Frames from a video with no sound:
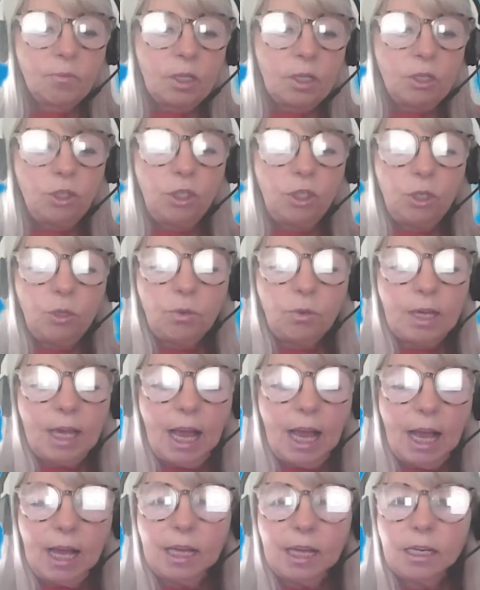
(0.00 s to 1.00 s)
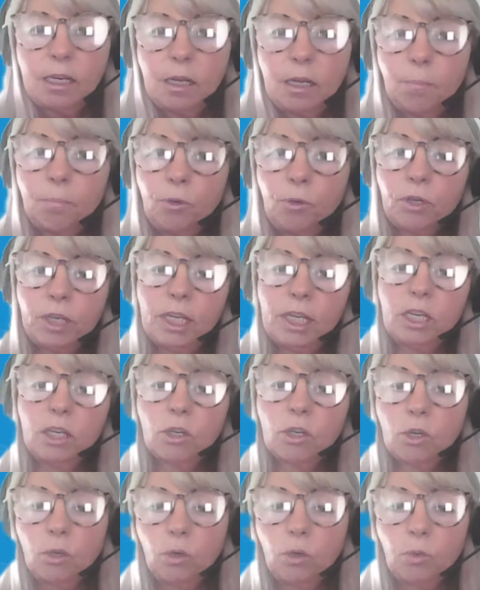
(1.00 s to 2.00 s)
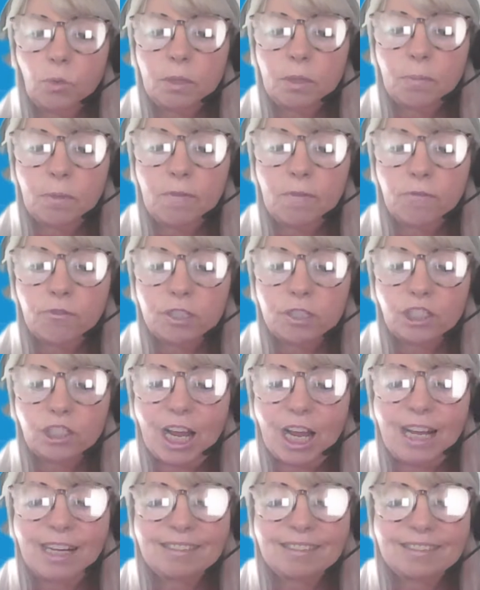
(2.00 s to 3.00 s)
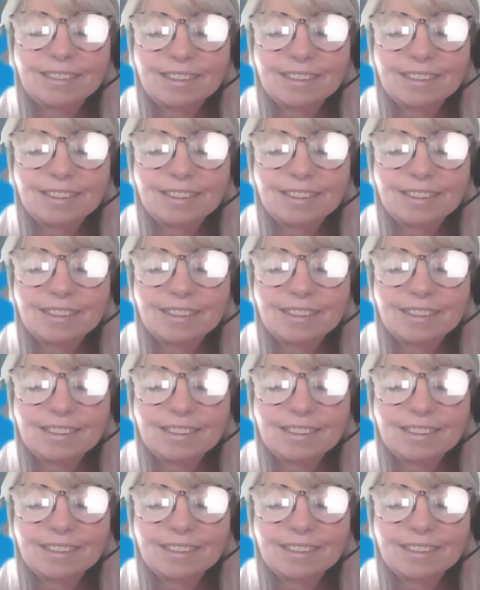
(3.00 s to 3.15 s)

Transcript: You can book in a call with me for a chat.